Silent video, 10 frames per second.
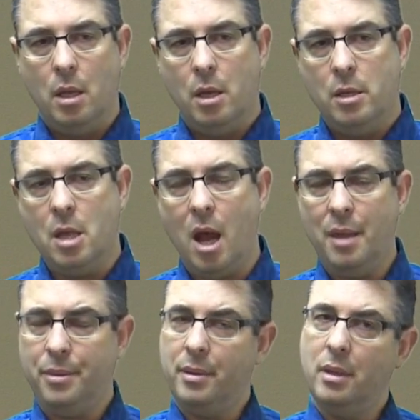
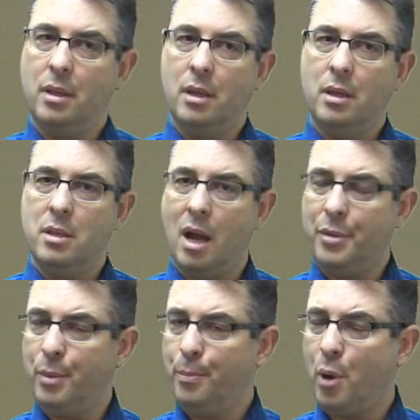not
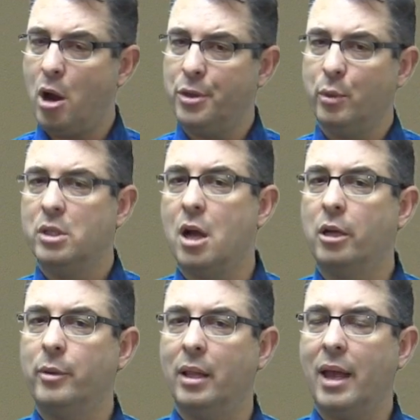the part that we
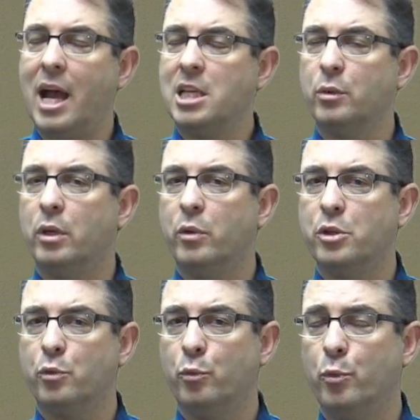talked about last week,
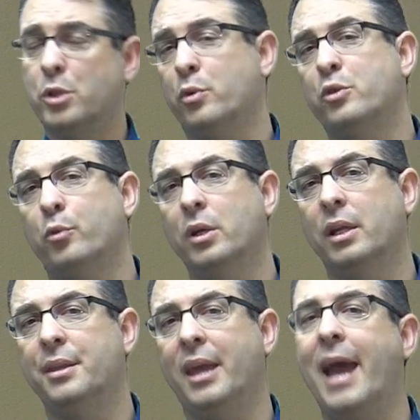which was
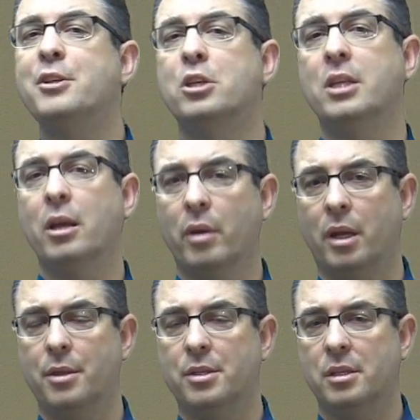really the engineering
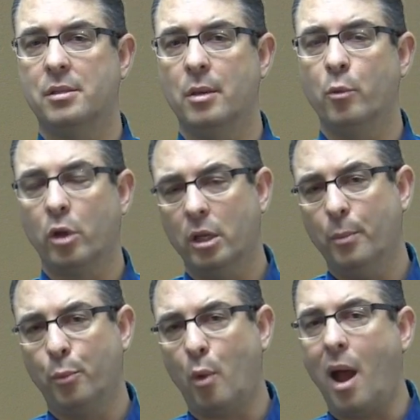of the system. We're going
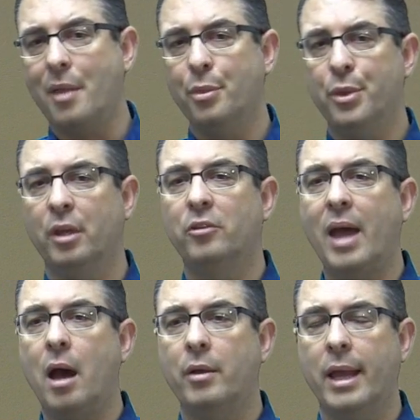to broaden things
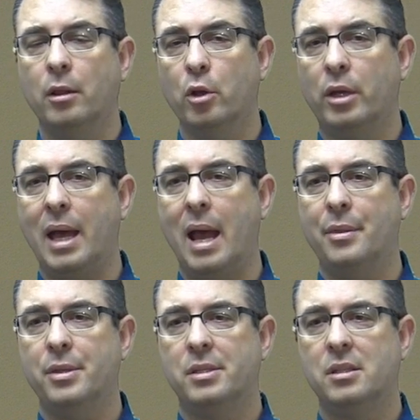out and look
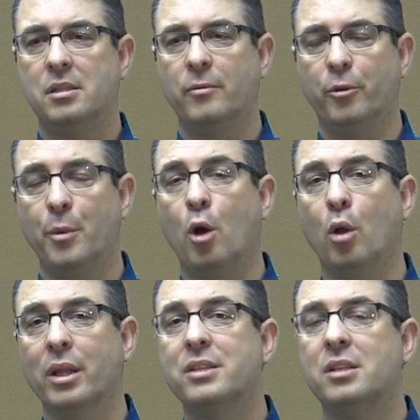at the system from a
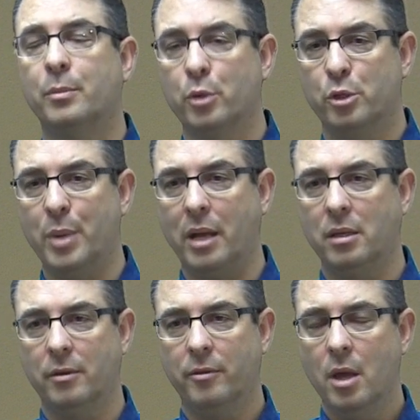holistic
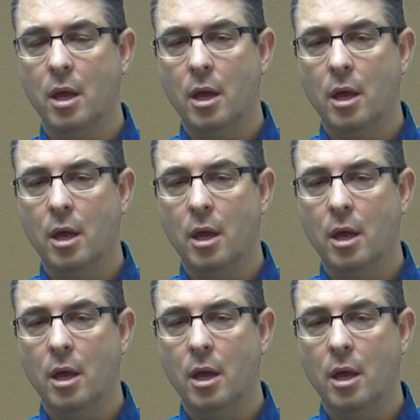perspective.